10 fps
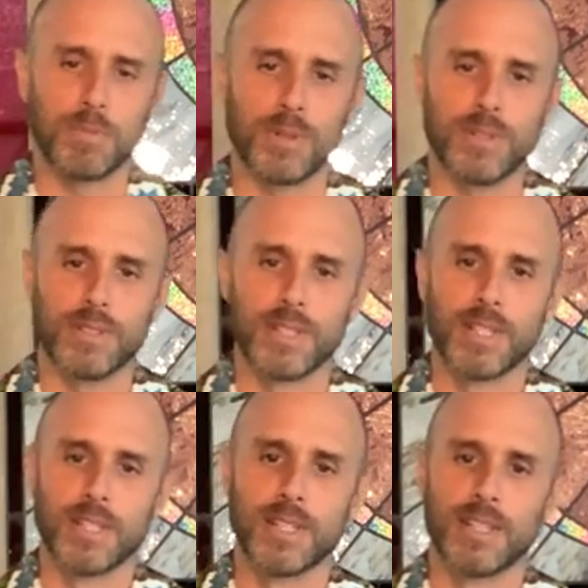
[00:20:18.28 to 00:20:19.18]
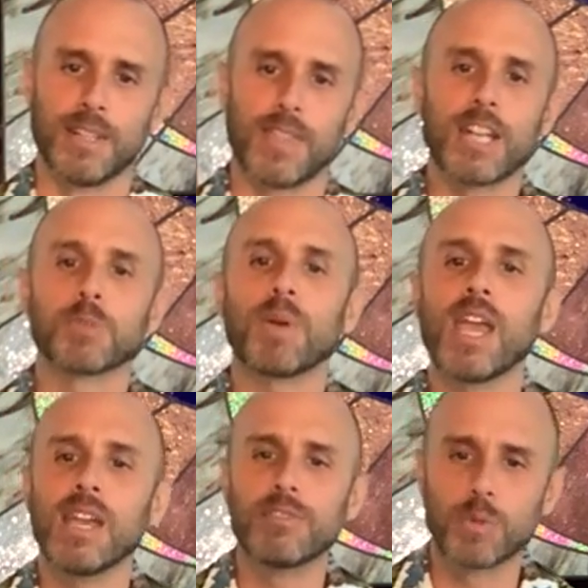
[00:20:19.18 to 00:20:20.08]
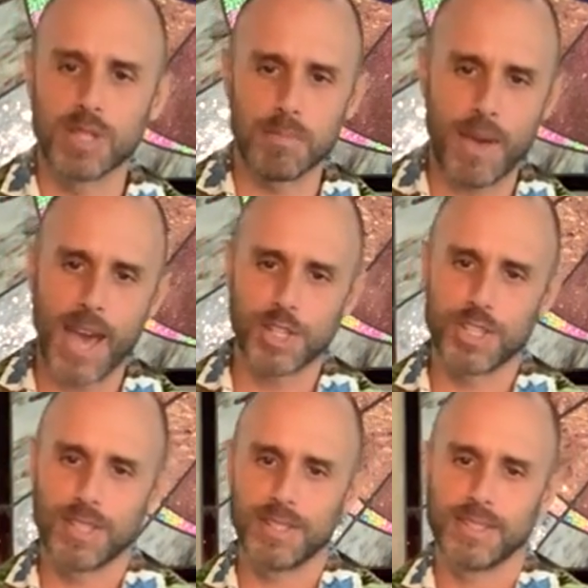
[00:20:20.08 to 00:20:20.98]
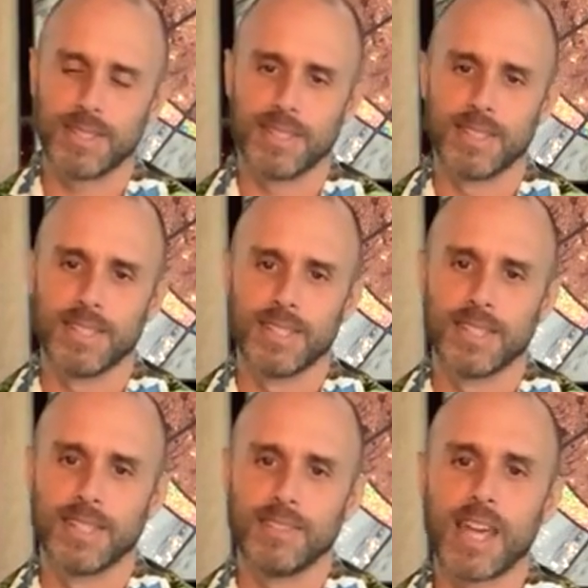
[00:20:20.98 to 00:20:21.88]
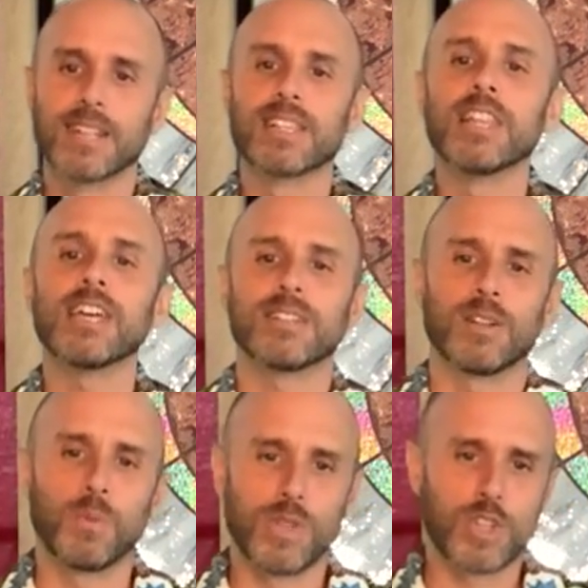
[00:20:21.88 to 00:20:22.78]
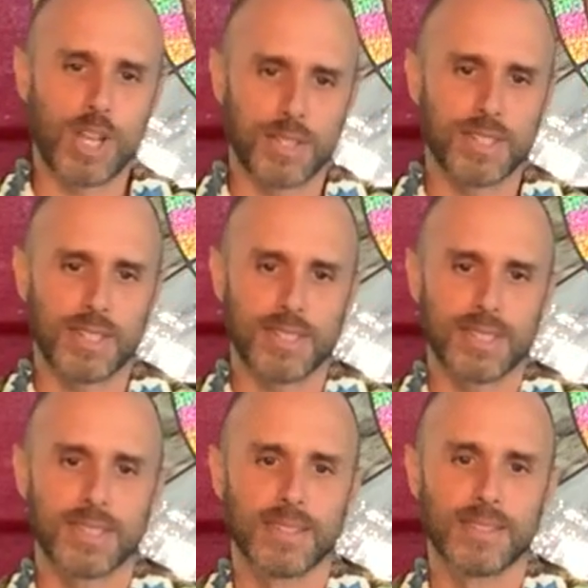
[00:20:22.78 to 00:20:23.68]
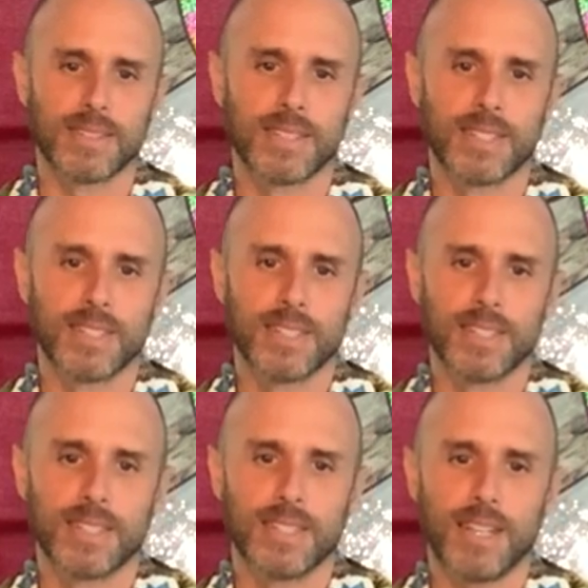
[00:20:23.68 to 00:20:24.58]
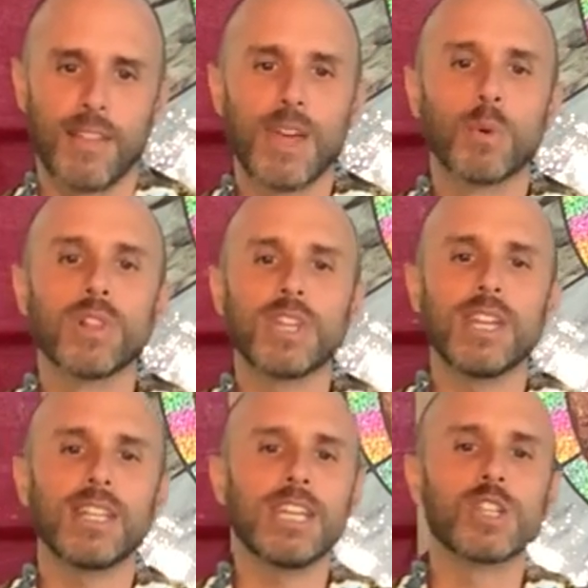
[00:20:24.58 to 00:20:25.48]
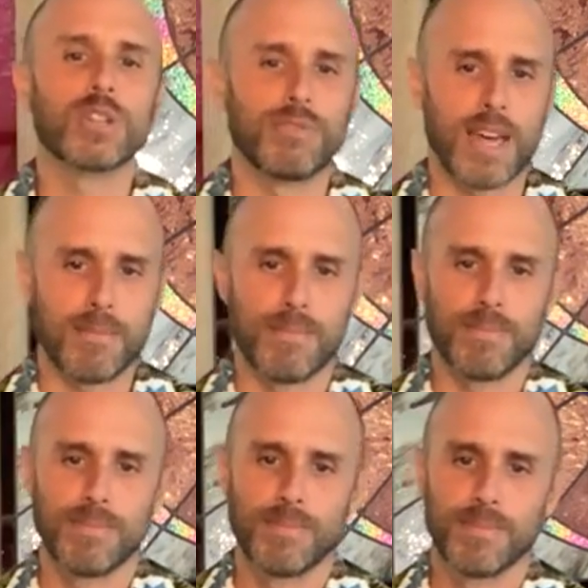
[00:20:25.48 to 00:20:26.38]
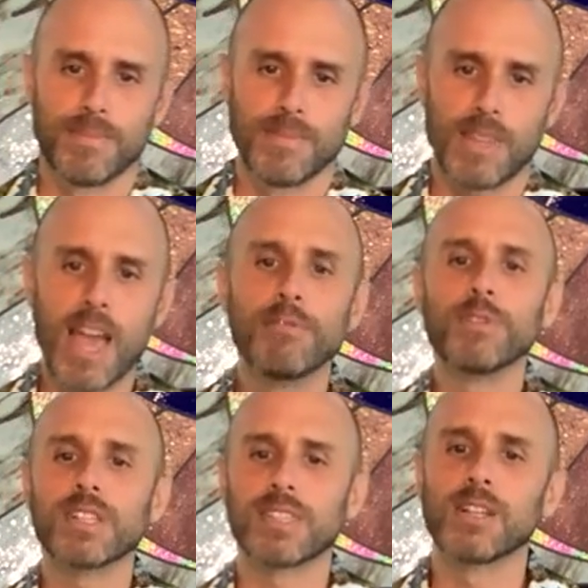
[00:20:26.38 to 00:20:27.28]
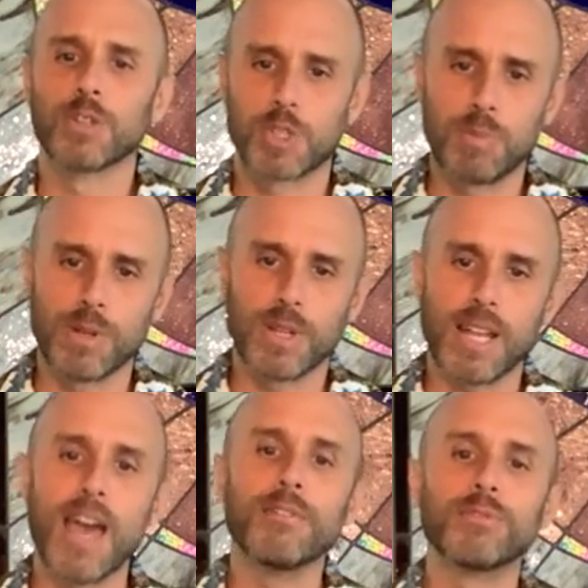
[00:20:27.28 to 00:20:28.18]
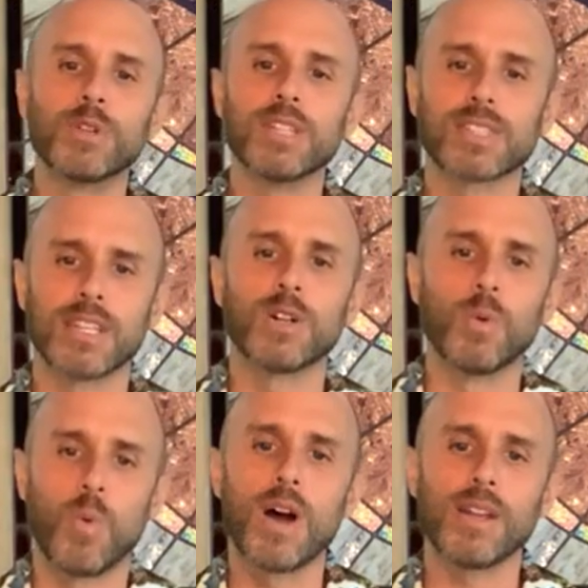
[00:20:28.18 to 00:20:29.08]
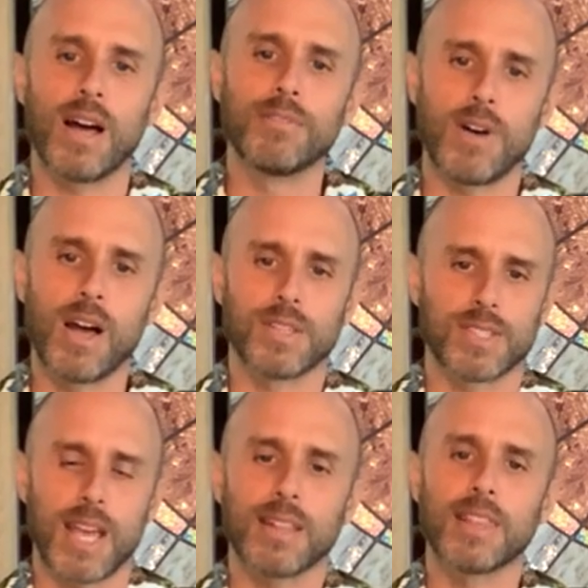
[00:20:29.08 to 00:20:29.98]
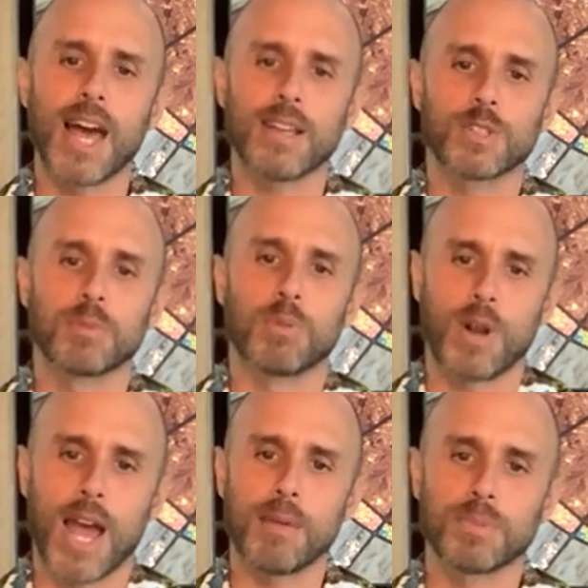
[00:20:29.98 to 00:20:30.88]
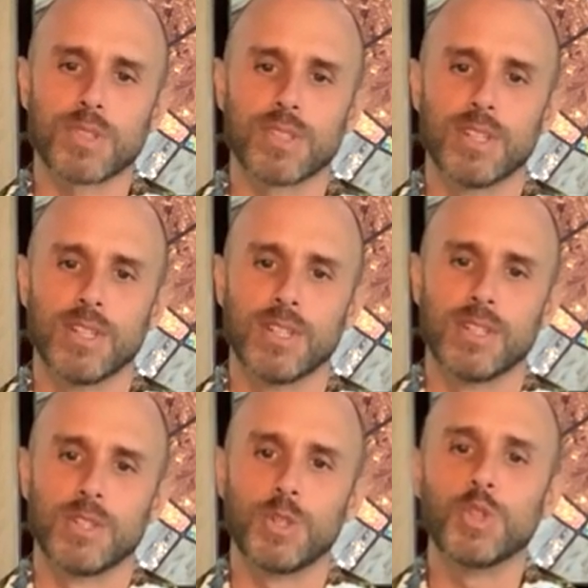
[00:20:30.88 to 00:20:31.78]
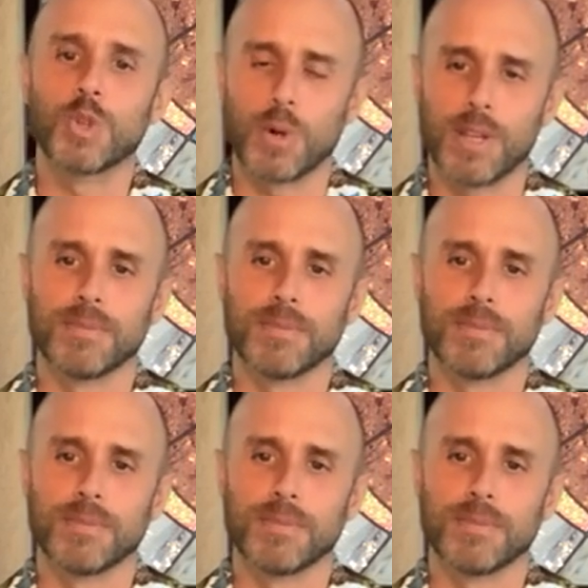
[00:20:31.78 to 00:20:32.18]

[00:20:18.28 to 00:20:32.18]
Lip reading: people that is paved with compassion, that is lit with justice, and that will lead each of them, every single spirit, every single one of us, at last, perhaps, to joy.